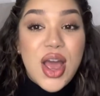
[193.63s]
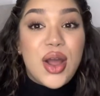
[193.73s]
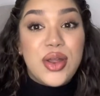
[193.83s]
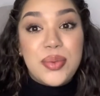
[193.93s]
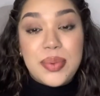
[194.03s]

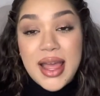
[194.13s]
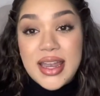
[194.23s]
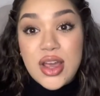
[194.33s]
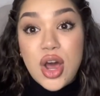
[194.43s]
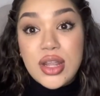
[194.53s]
Are you
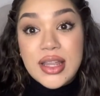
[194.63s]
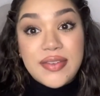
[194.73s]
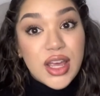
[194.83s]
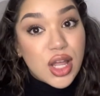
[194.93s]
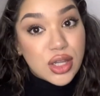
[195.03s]
planning on
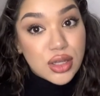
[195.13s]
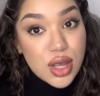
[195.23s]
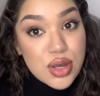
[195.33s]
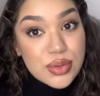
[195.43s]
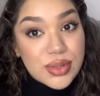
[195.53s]
living
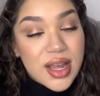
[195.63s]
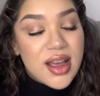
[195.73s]
alone?